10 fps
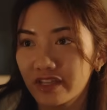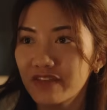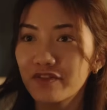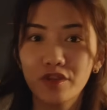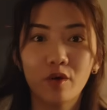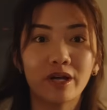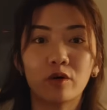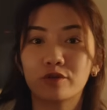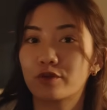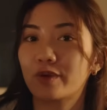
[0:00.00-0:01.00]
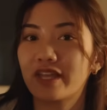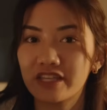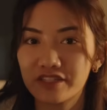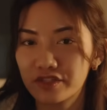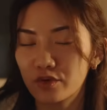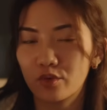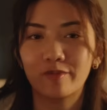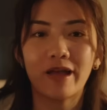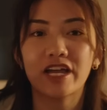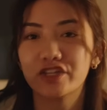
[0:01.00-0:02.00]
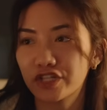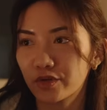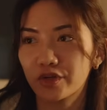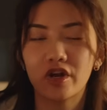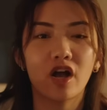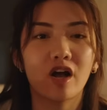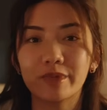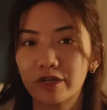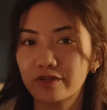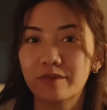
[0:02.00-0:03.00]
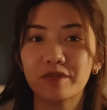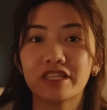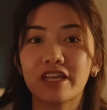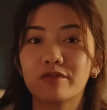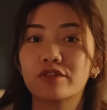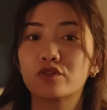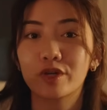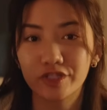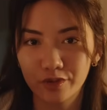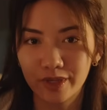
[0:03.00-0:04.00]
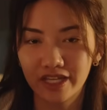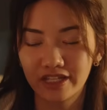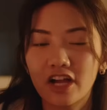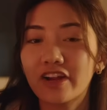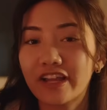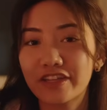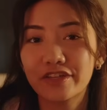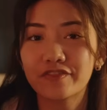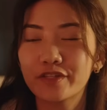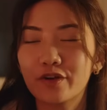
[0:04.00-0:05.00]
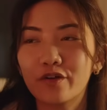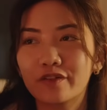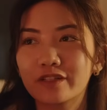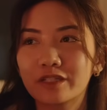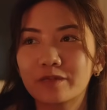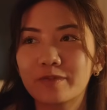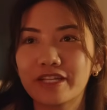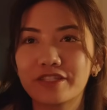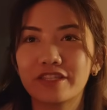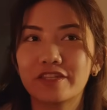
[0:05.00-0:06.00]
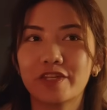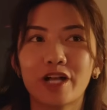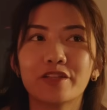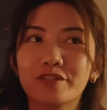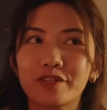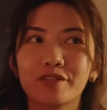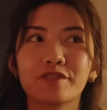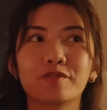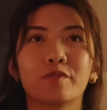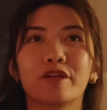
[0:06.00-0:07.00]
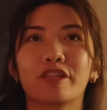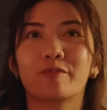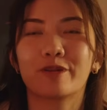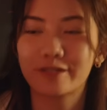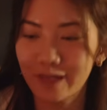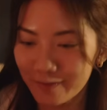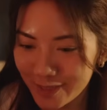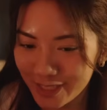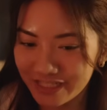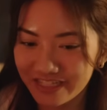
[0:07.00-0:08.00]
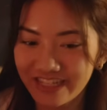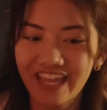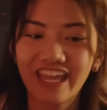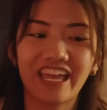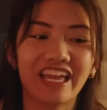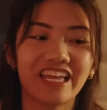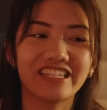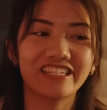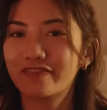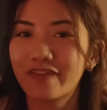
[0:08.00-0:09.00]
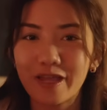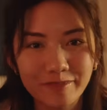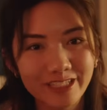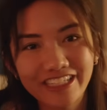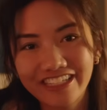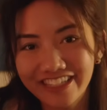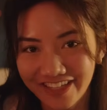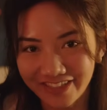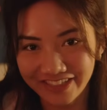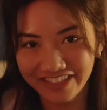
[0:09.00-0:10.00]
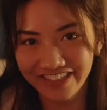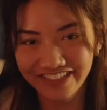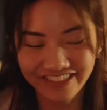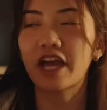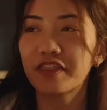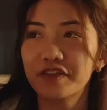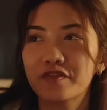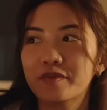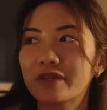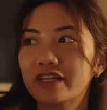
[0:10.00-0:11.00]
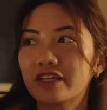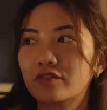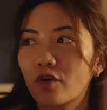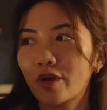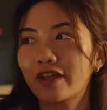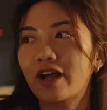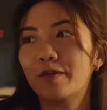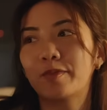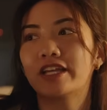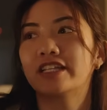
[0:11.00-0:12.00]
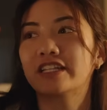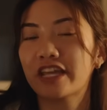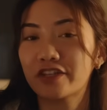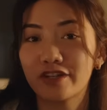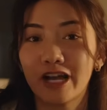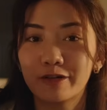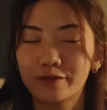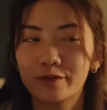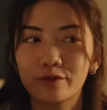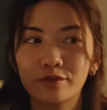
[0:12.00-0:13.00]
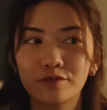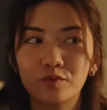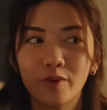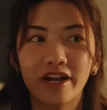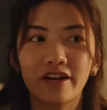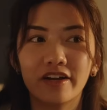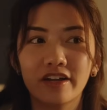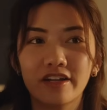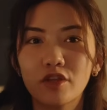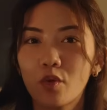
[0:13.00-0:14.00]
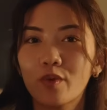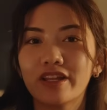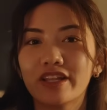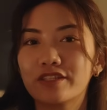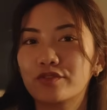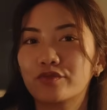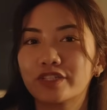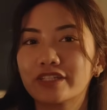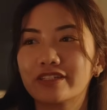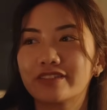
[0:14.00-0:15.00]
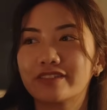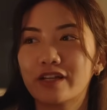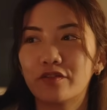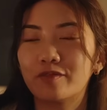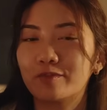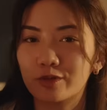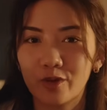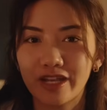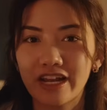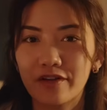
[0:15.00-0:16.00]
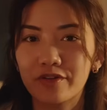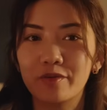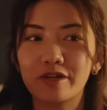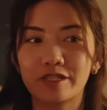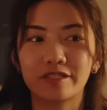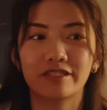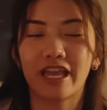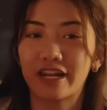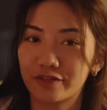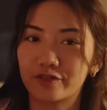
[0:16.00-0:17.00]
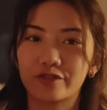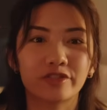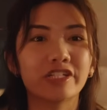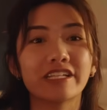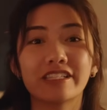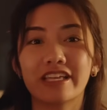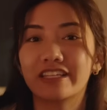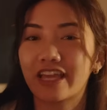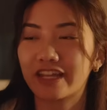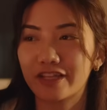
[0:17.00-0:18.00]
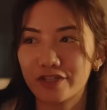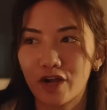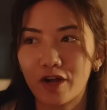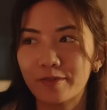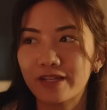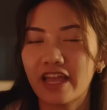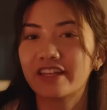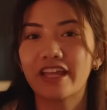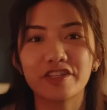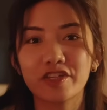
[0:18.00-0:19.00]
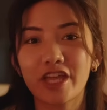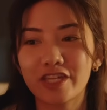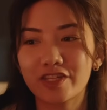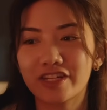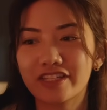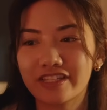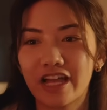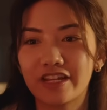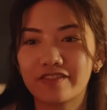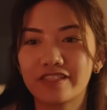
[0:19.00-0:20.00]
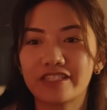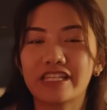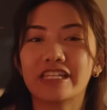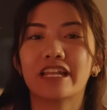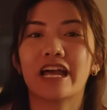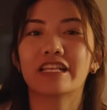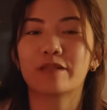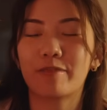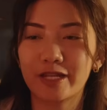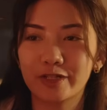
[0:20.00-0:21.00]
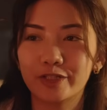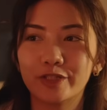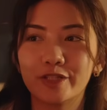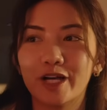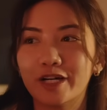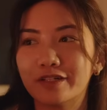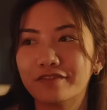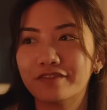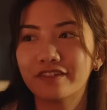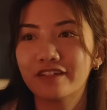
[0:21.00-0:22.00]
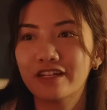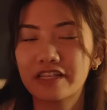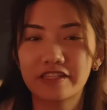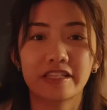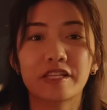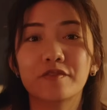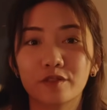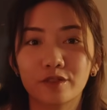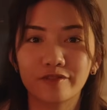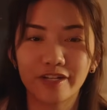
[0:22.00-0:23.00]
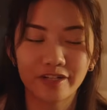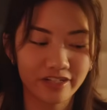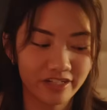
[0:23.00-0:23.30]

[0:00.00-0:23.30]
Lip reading: even though it also is your passion or your hobby or something that you enjoy doing. All right, shifting over a little bit to the challenges with perception and family guilt. I think for me, growing up in an Asian household where no one is really self-employed, everyone is getting their degrees and getting a job, and education is kind of seen as the pinnacle of a successful career,